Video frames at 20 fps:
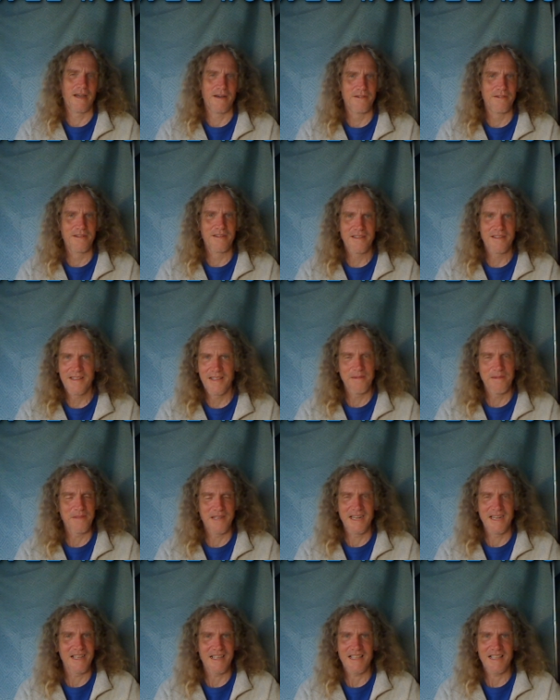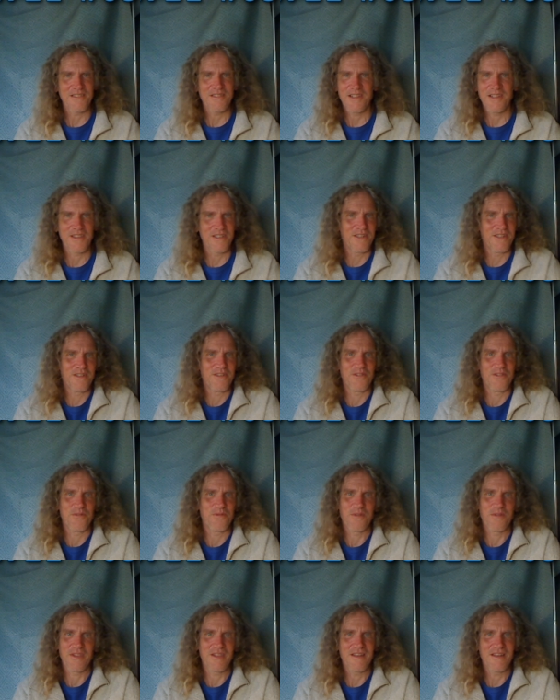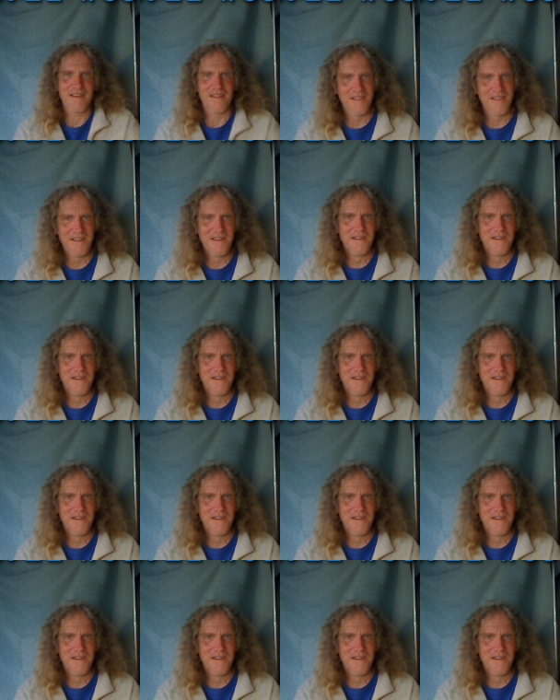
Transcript: about? I mean, that has nothing to do with it.